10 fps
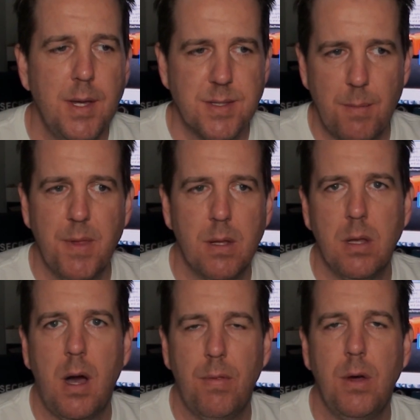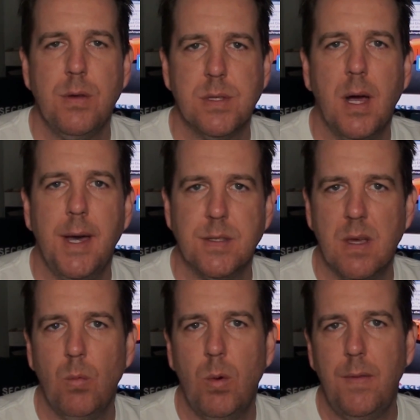Something along those lines
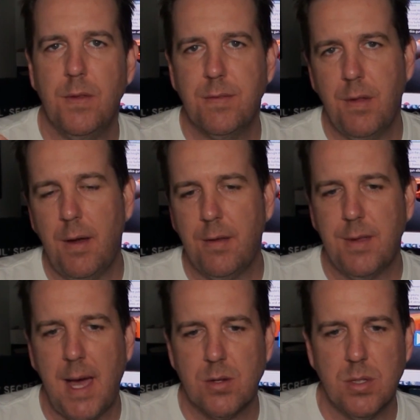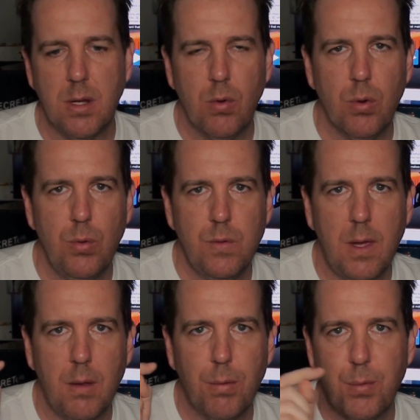that when the slug is actually
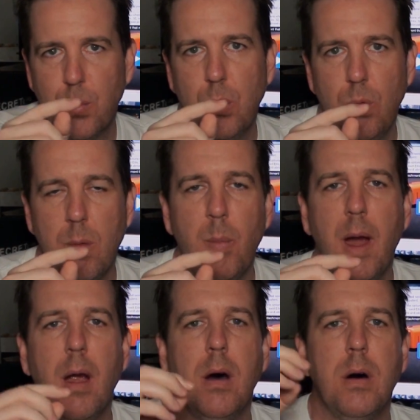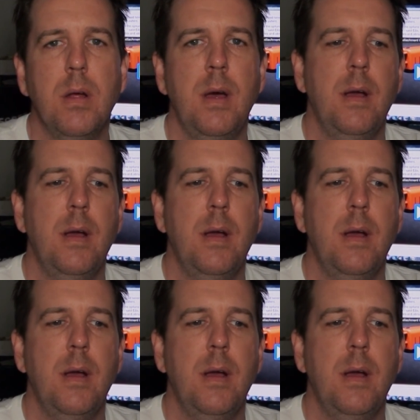cruising through the barrel,